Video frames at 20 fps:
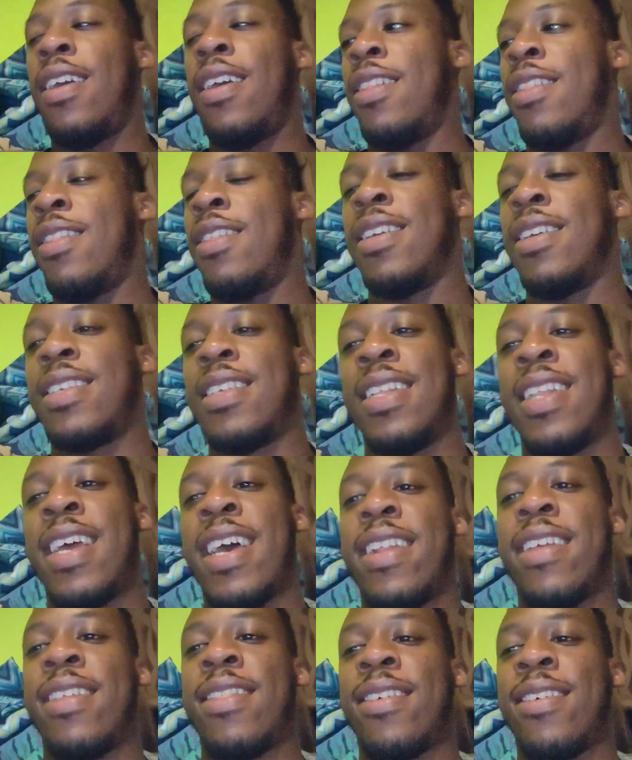and this
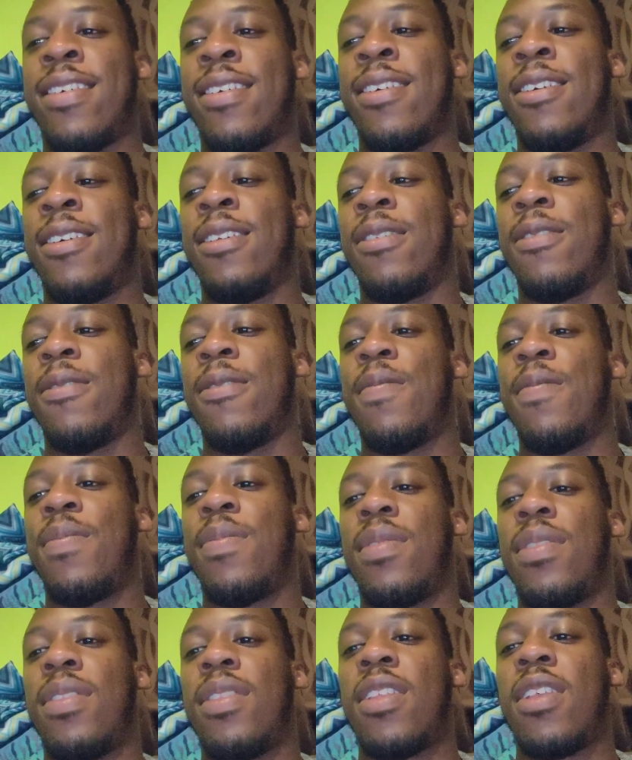and that and the third,
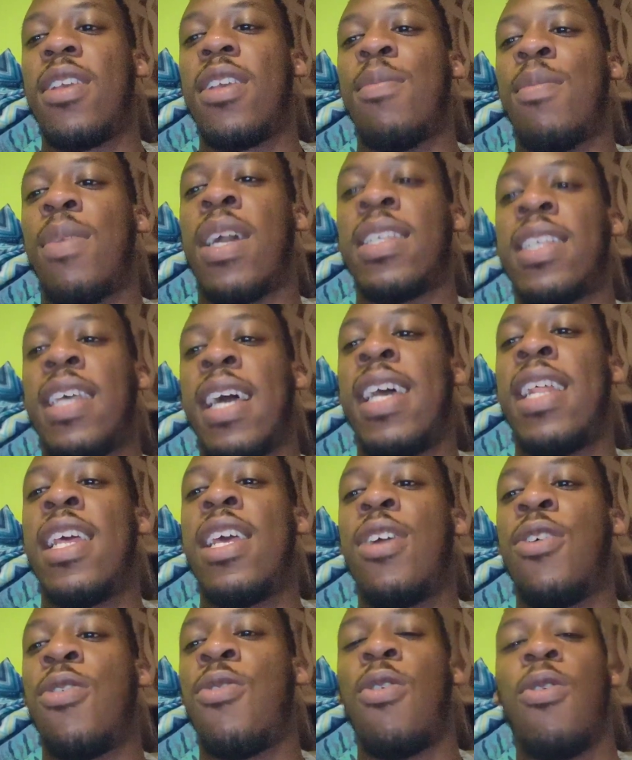because I
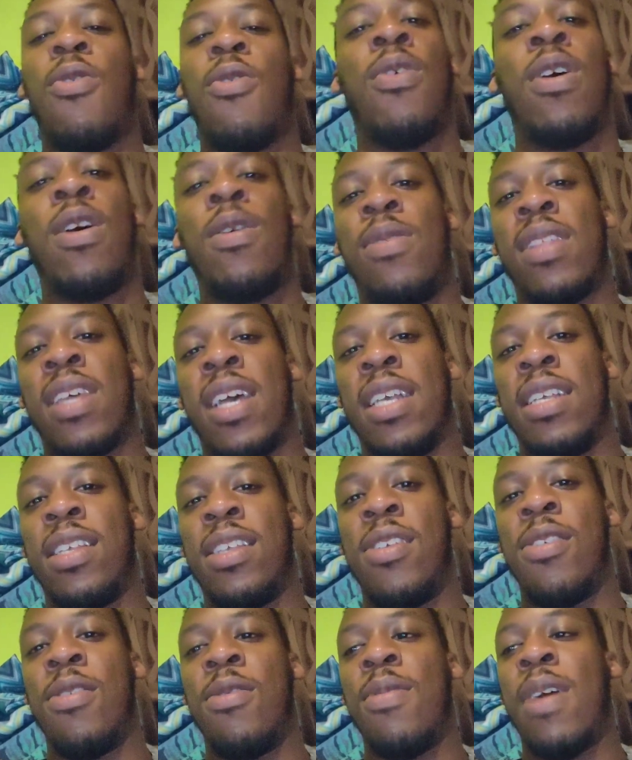didn't grow up with
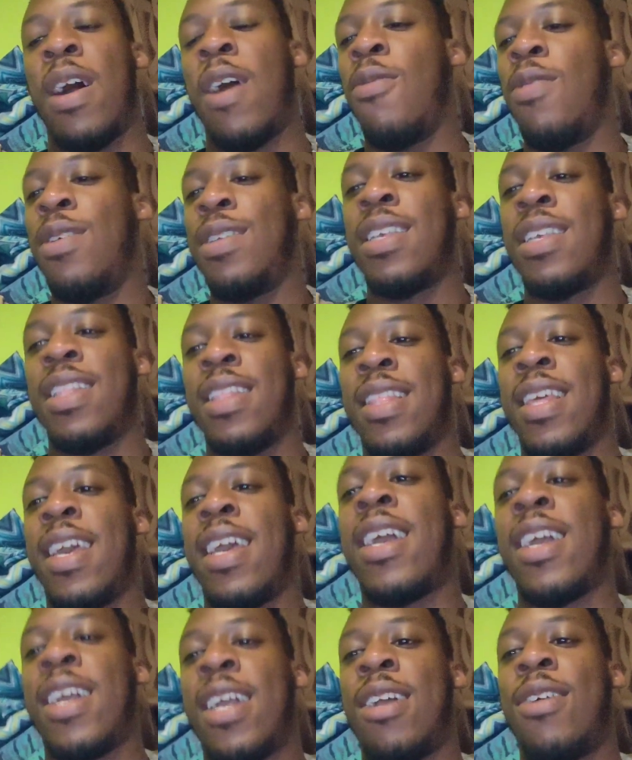Ice Cube. I wasn't
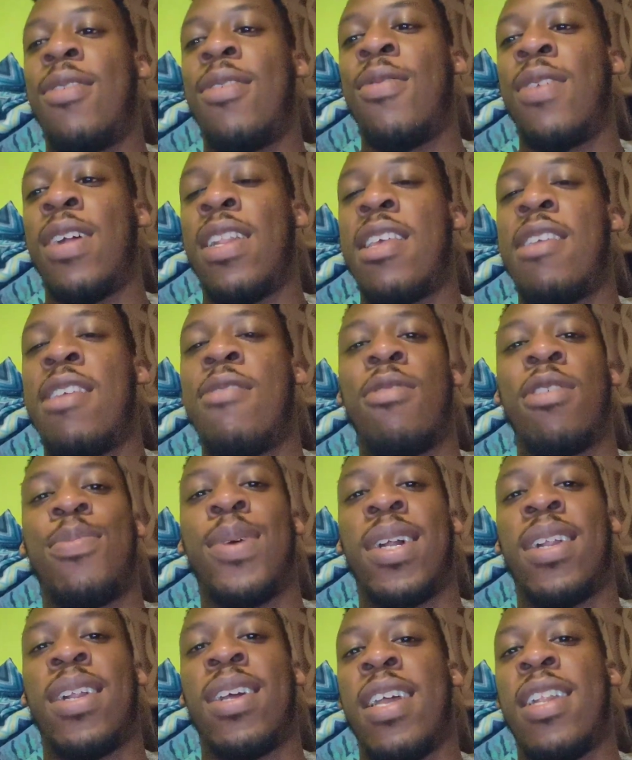there when he
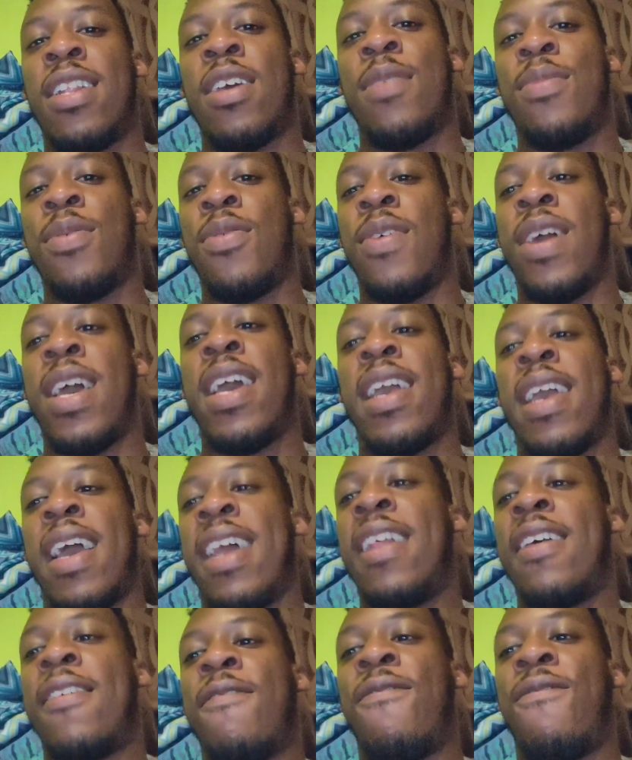was part of
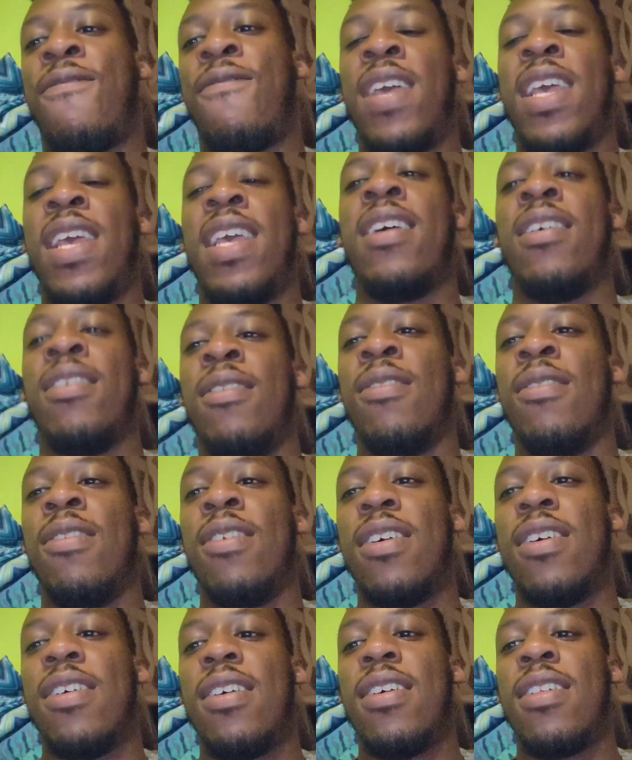NWA. I didn't
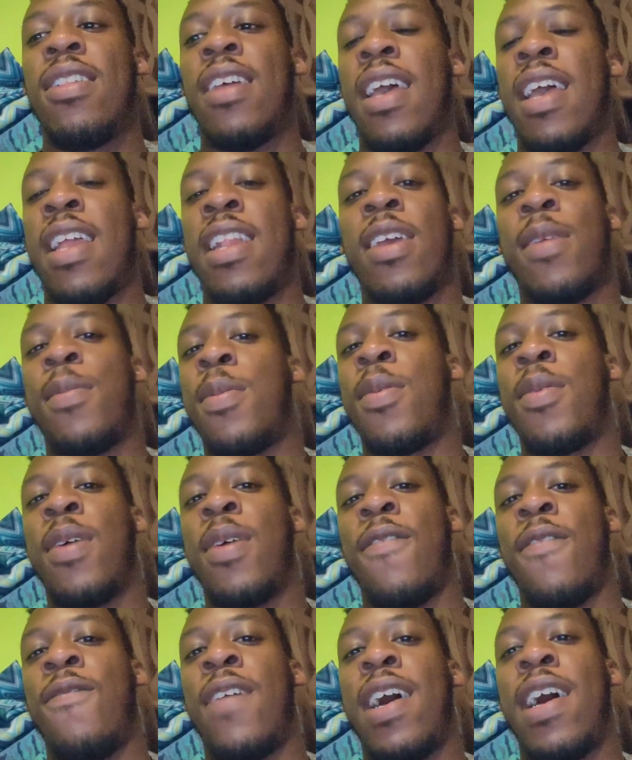feel the
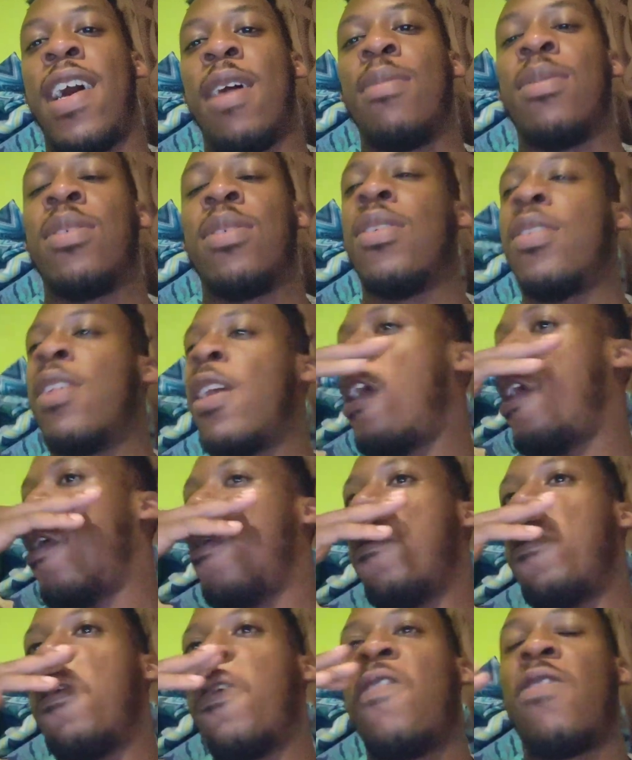NWA vibe. So
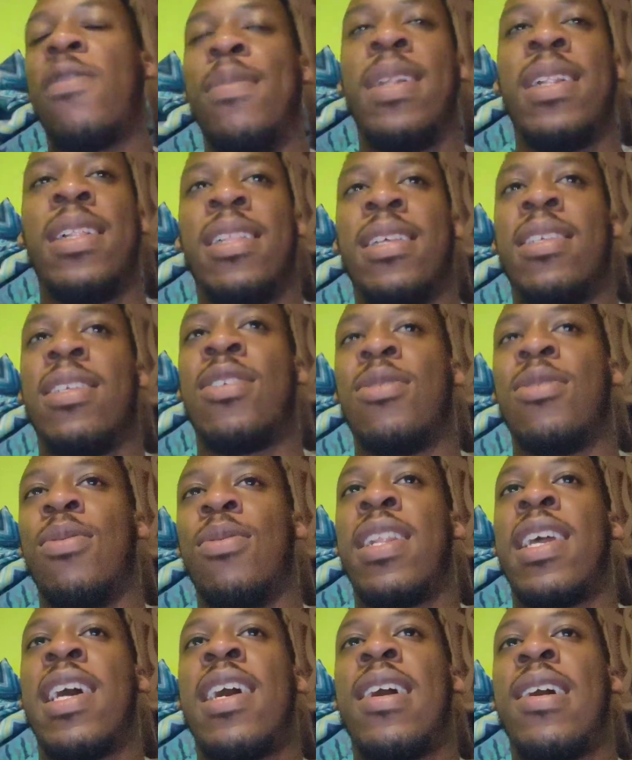now, for me to listen
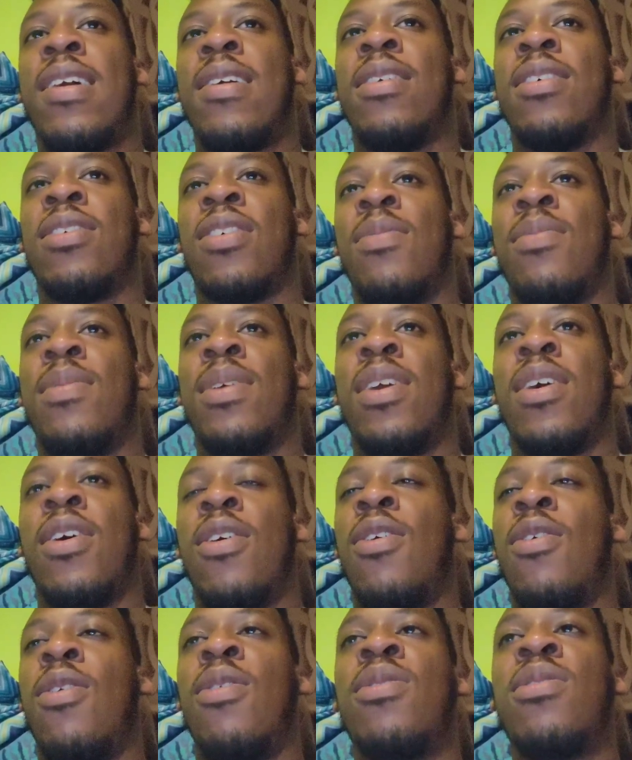to it now, it's going to be
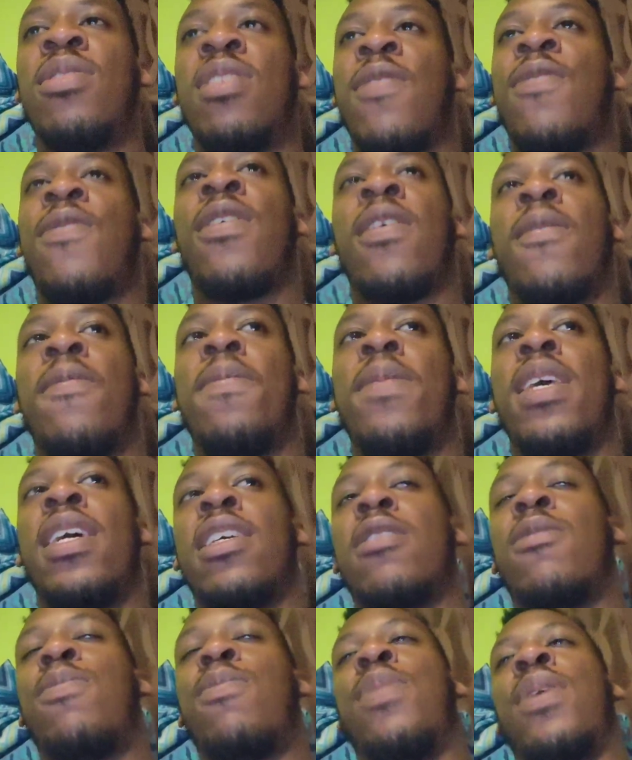a whole different
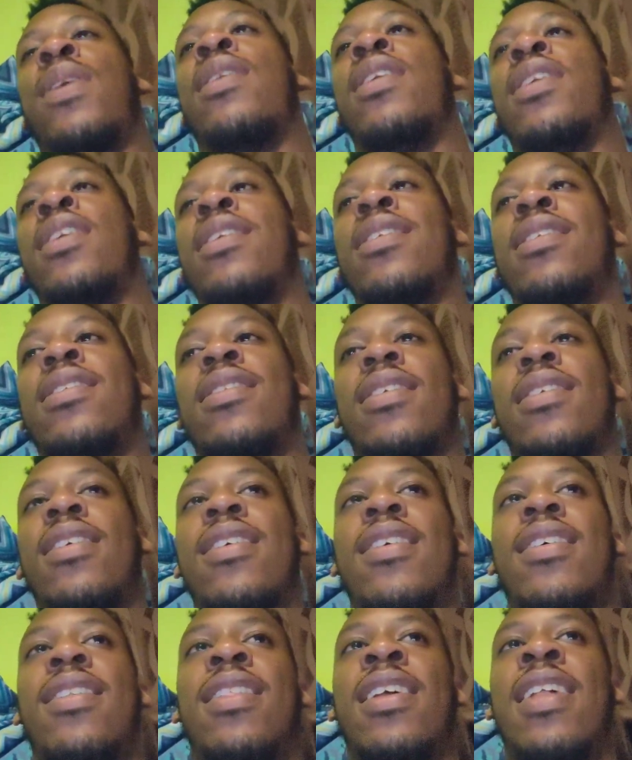experience
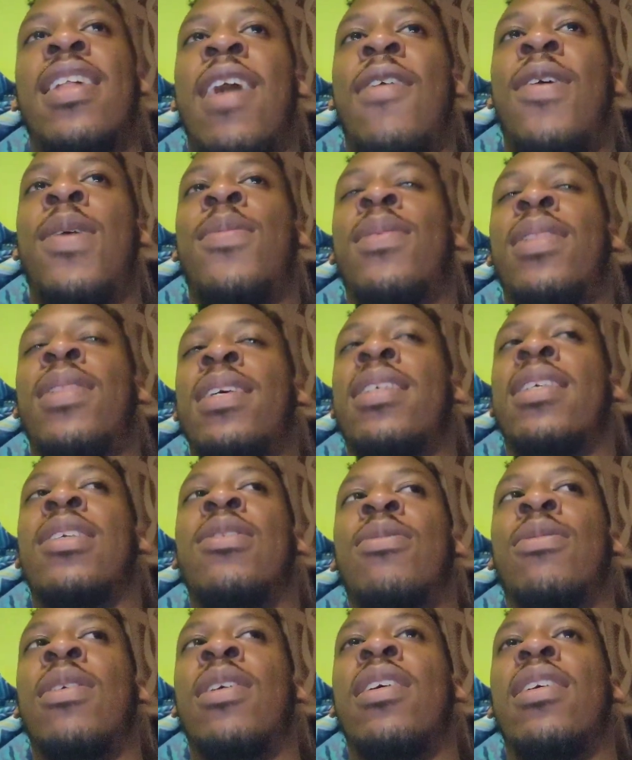than how I would
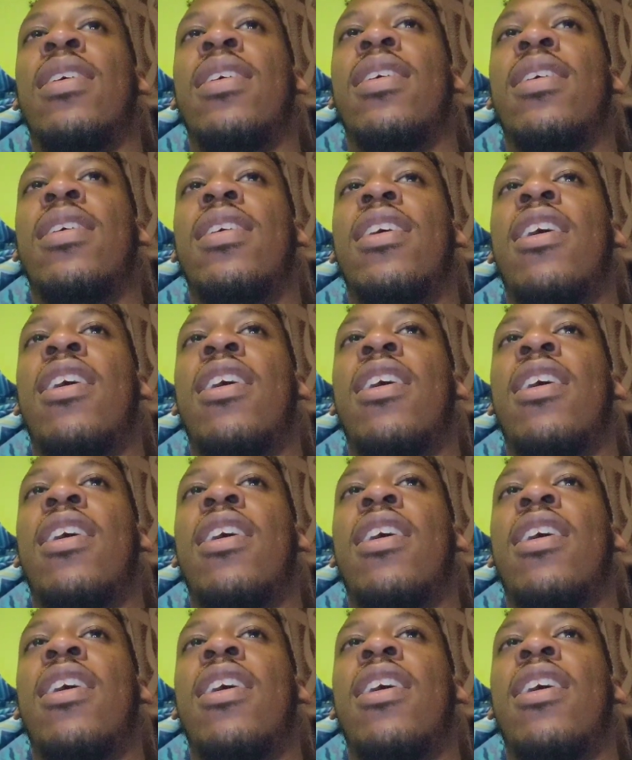listen to it